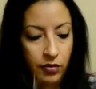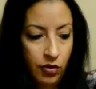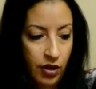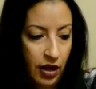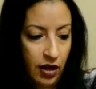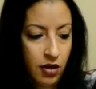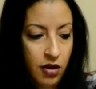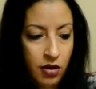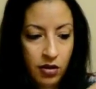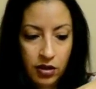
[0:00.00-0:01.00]
Okay.
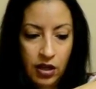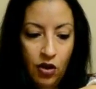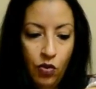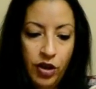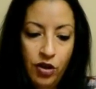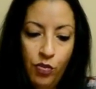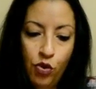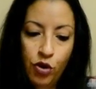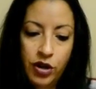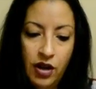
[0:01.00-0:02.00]
Take away your
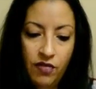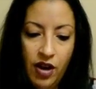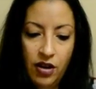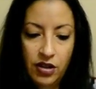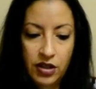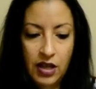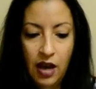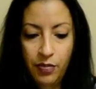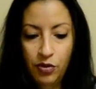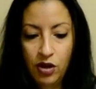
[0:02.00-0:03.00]
board, and right on the
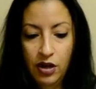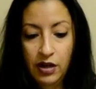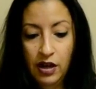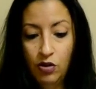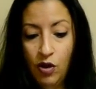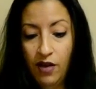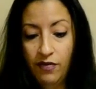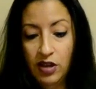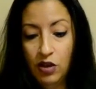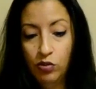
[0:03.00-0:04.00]
top you cut it. Now you have
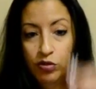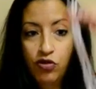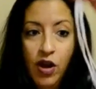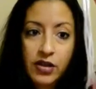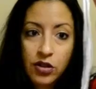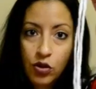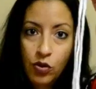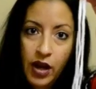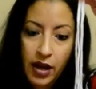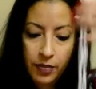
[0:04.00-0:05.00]
equal strands.
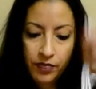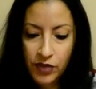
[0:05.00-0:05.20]
Okay.